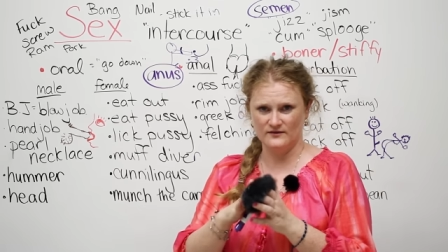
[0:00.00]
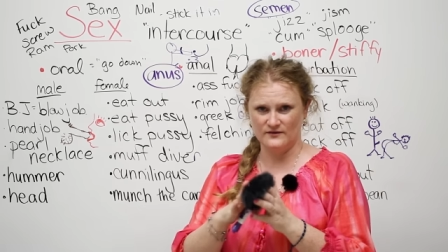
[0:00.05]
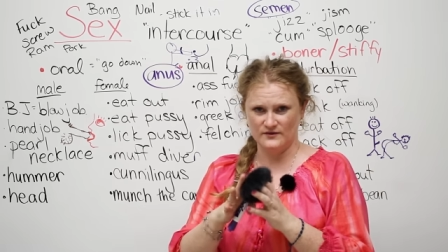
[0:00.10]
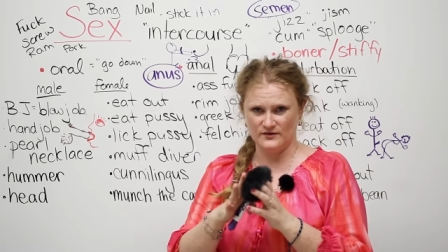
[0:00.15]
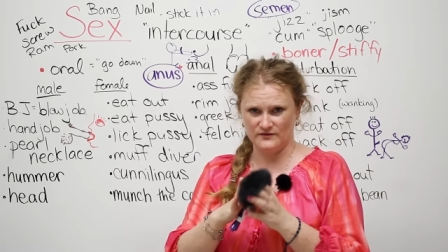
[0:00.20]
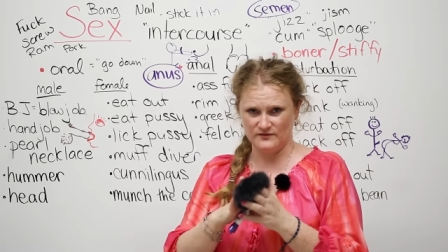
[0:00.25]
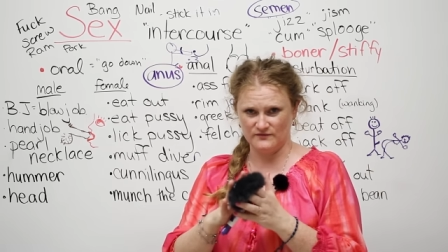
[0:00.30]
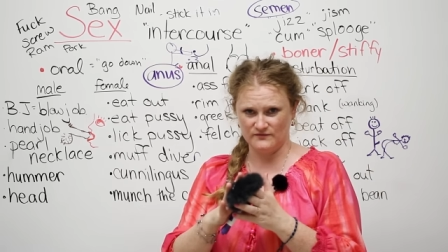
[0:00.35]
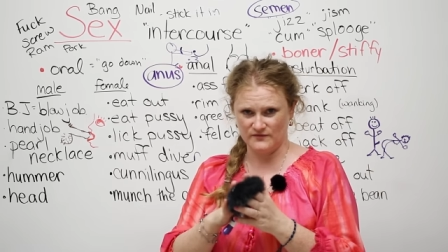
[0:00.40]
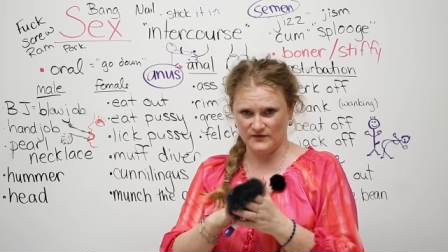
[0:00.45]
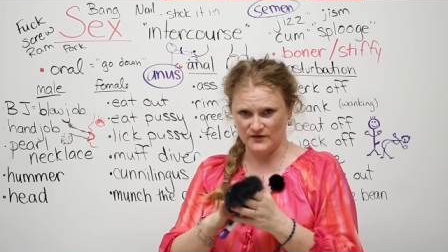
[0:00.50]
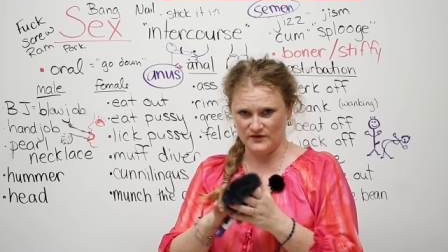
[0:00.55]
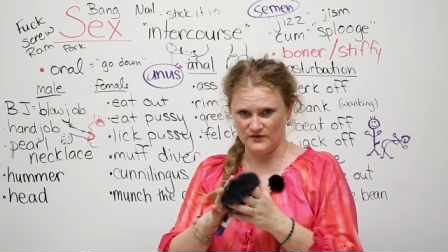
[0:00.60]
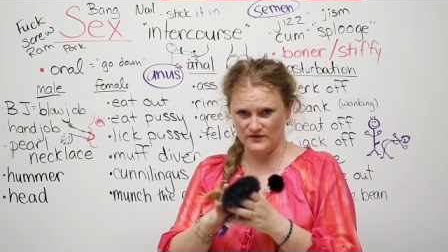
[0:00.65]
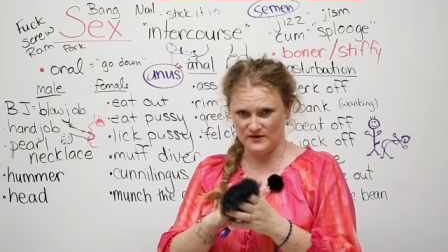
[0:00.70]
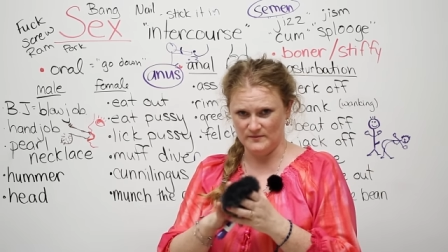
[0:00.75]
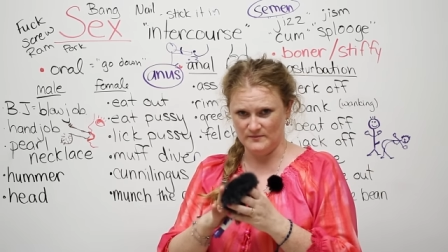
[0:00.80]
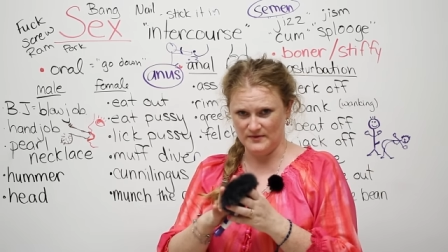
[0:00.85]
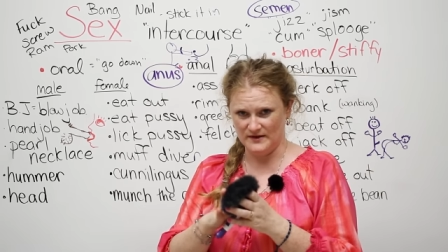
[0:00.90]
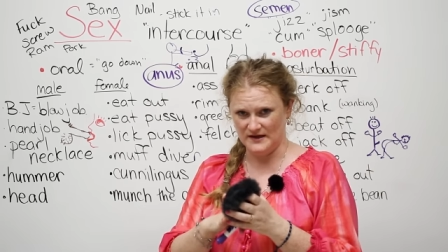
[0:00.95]
or the
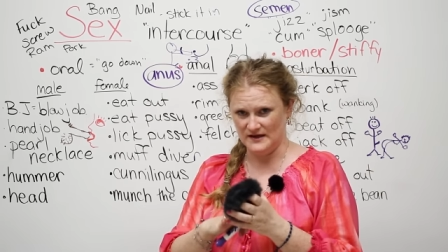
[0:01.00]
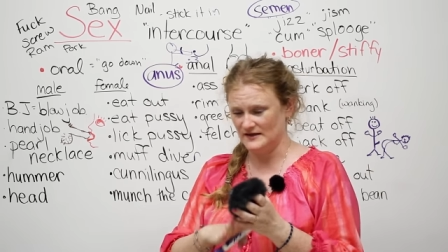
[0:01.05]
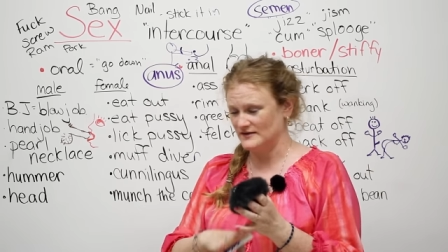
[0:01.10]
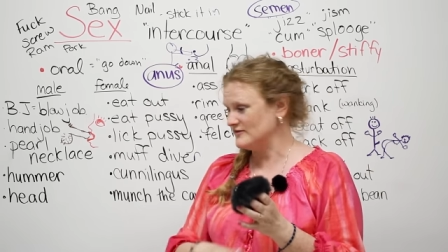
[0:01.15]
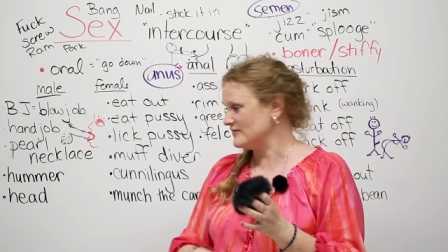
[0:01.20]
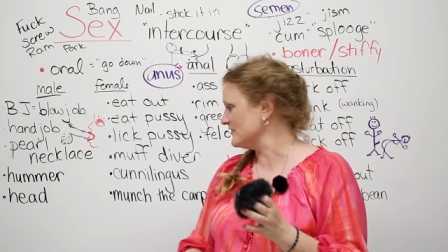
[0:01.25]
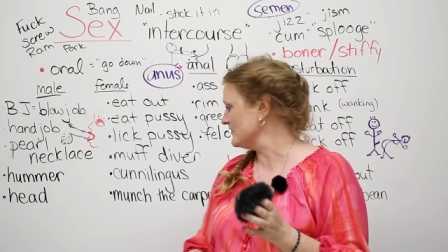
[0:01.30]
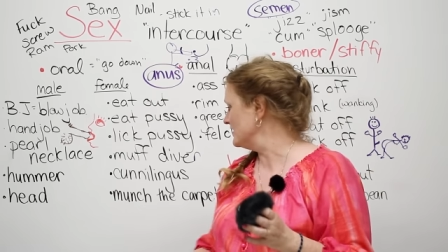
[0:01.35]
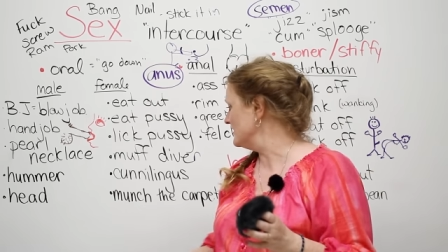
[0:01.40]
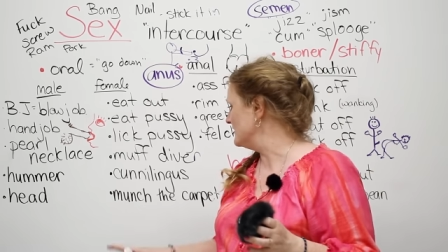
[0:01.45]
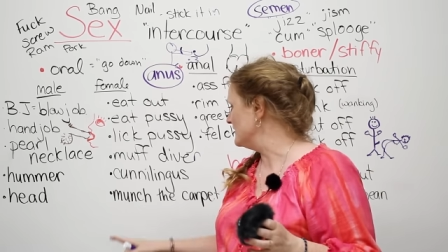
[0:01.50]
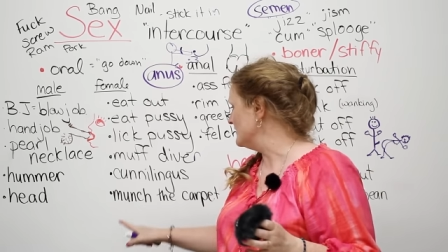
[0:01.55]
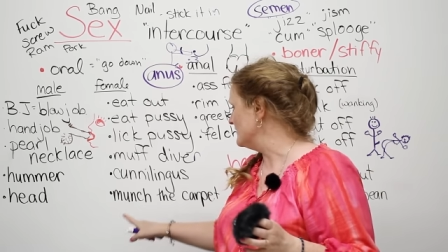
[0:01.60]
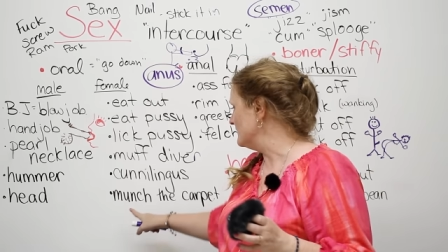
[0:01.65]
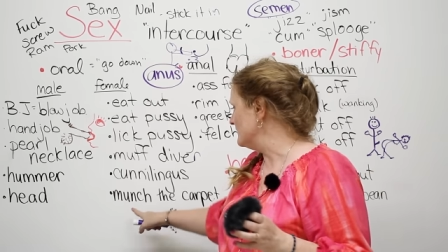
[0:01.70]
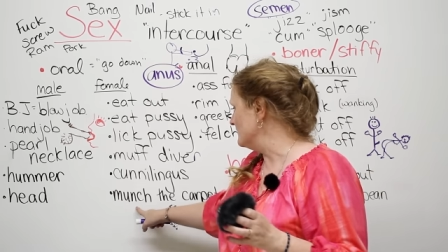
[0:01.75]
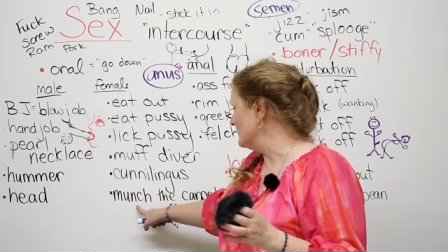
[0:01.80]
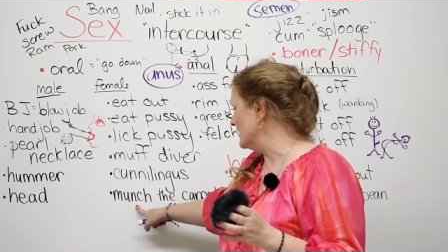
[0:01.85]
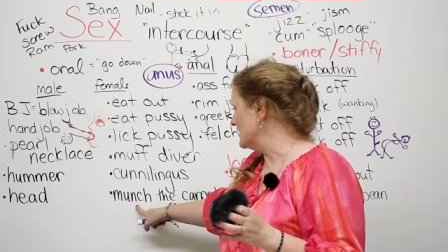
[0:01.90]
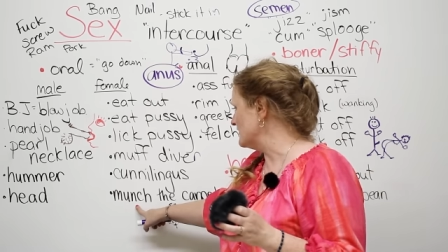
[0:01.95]
furry bit.
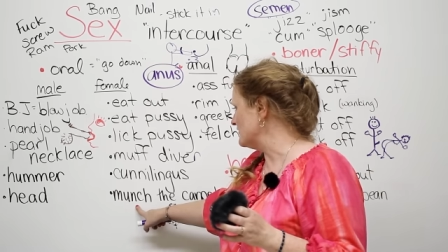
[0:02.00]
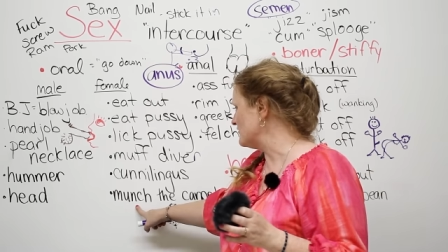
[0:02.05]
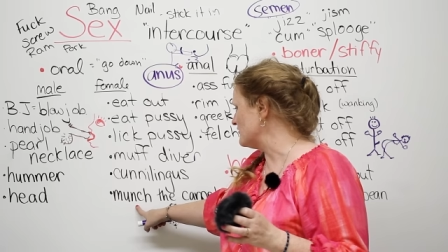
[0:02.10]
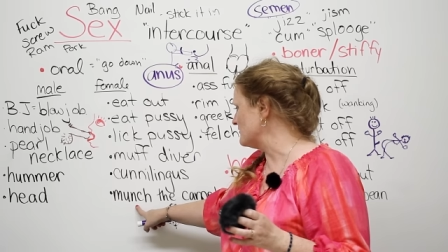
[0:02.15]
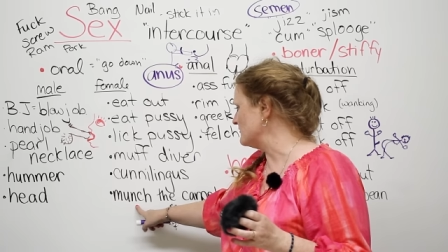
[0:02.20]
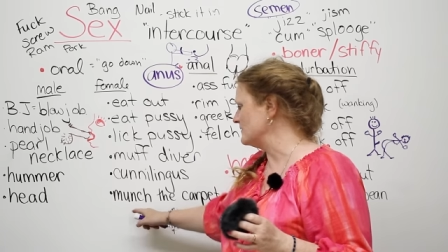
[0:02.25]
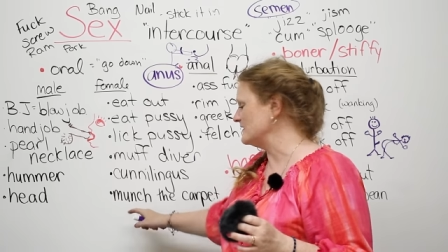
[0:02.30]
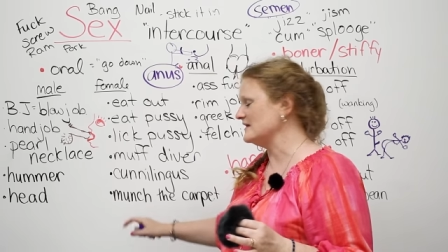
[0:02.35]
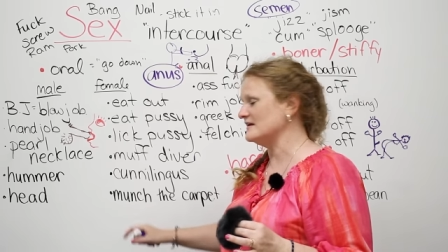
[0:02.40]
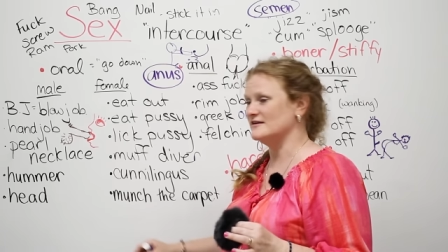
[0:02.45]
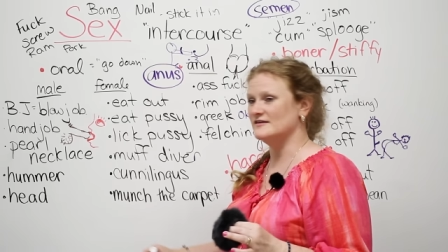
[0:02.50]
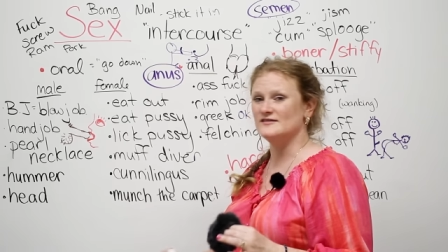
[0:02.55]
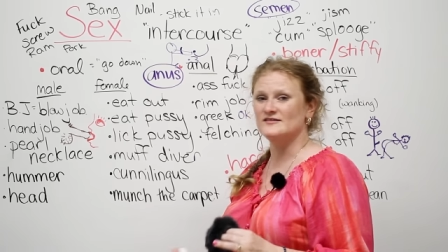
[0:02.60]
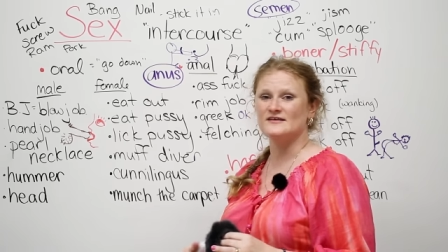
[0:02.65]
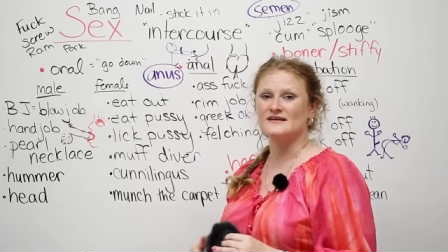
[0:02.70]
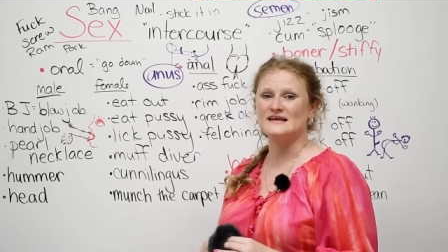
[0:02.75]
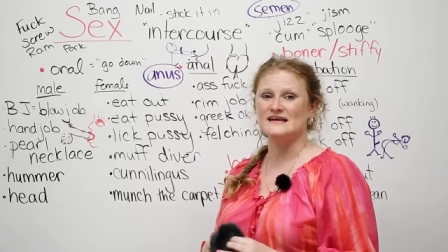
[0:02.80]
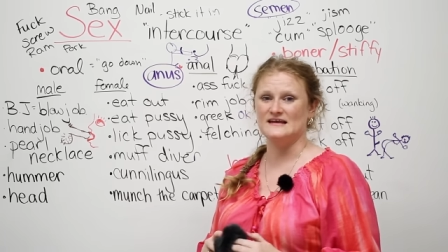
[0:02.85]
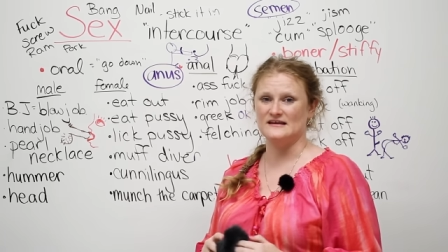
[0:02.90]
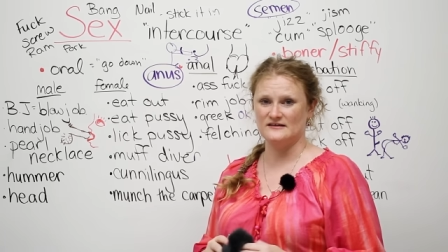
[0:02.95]
Munch means
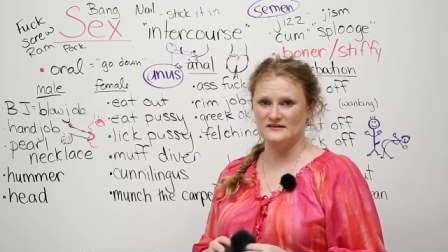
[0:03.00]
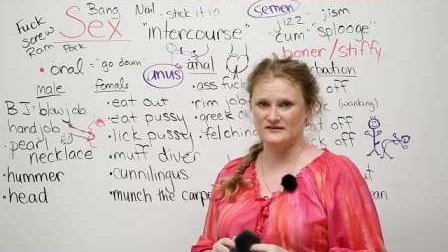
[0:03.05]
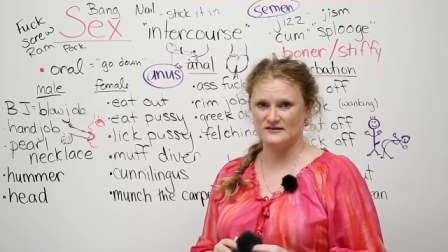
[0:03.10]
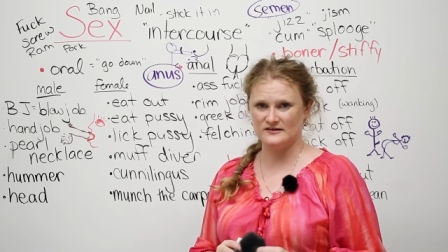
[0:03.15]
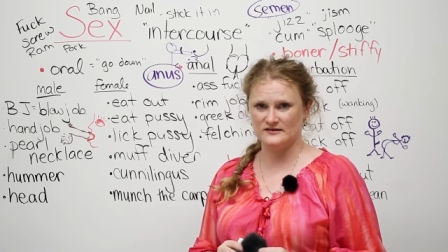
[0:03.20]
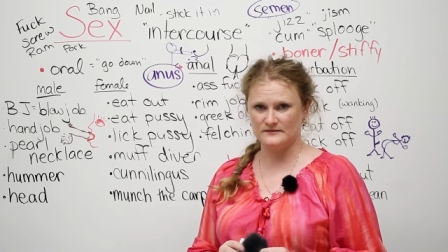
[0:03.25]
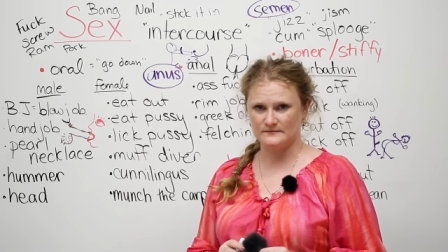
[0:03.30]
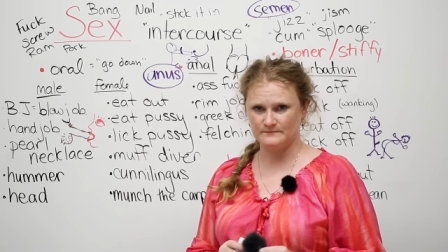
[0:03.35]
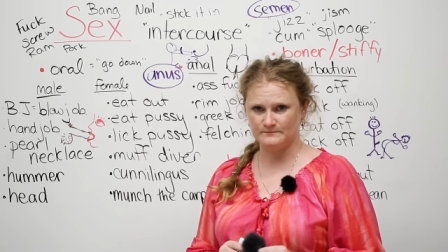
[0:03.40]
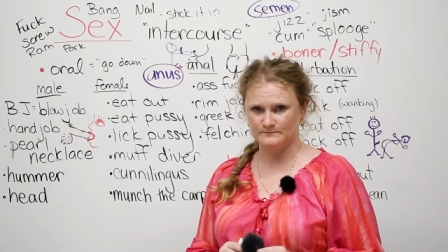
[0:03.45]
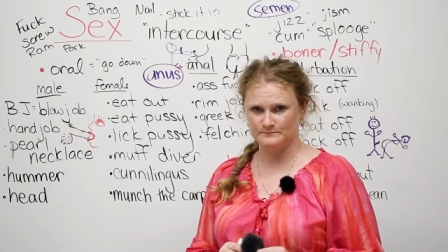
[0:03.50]
eat.